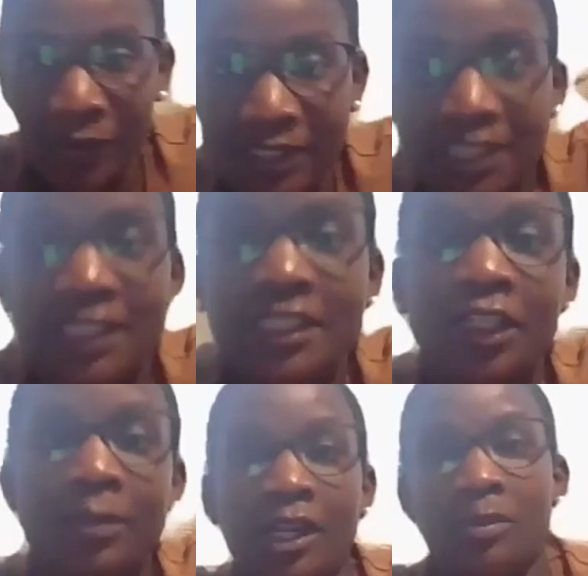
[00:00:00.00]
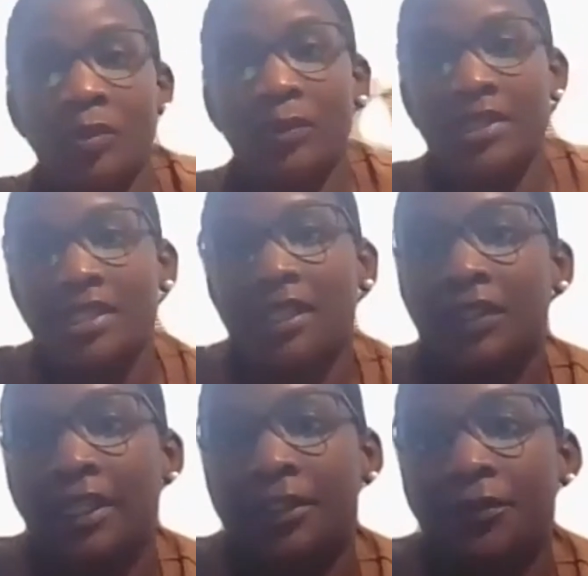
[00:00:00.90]
into detail about it, but once I
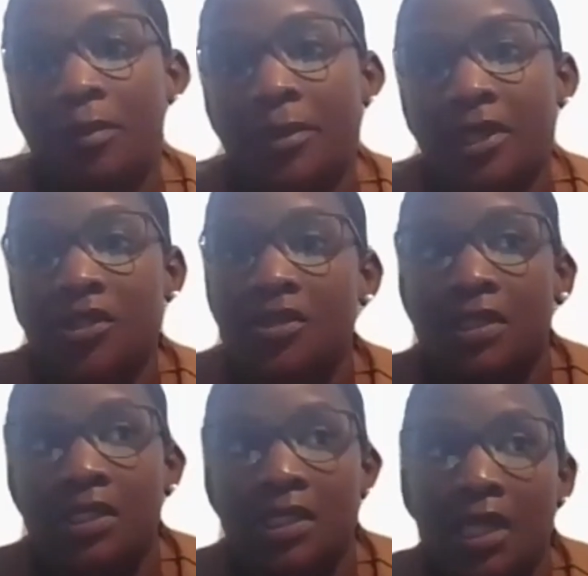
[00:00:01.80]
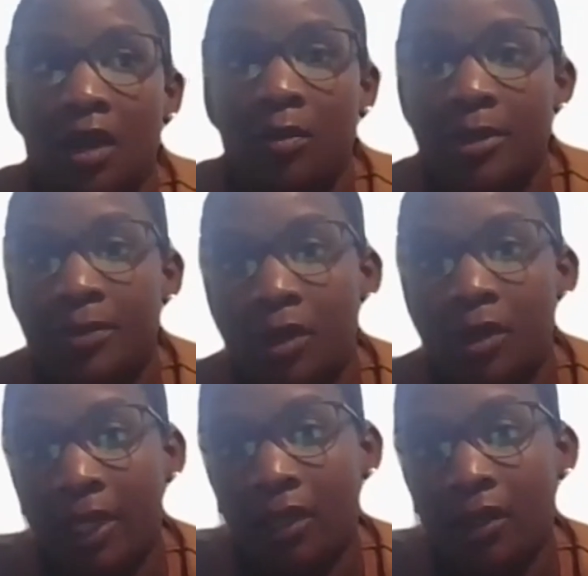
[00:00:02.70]
look at different menus and see how people are
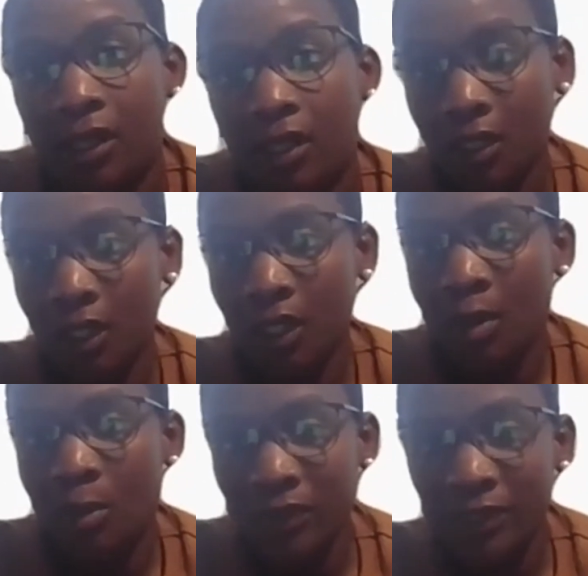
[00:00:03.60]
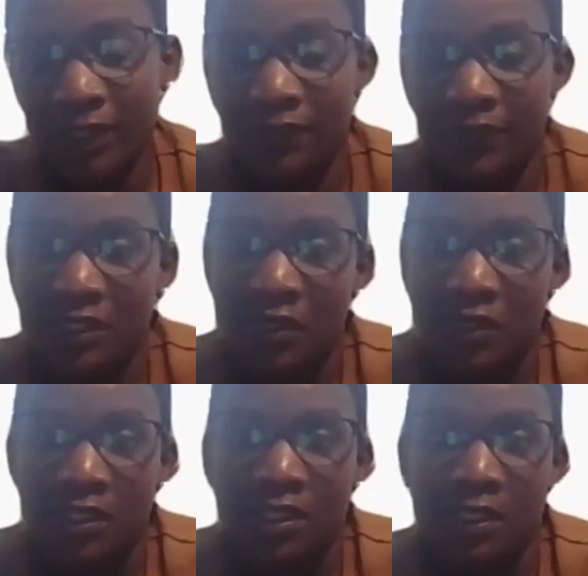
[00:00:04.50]
pairing Bulleit, if I start
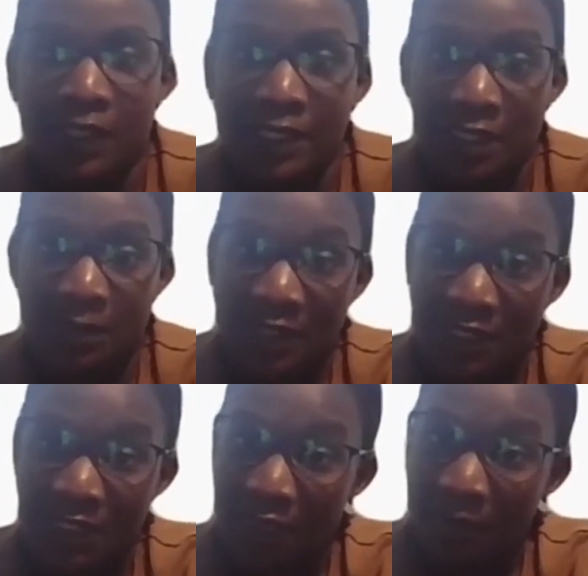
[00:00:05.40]
to see like some of the same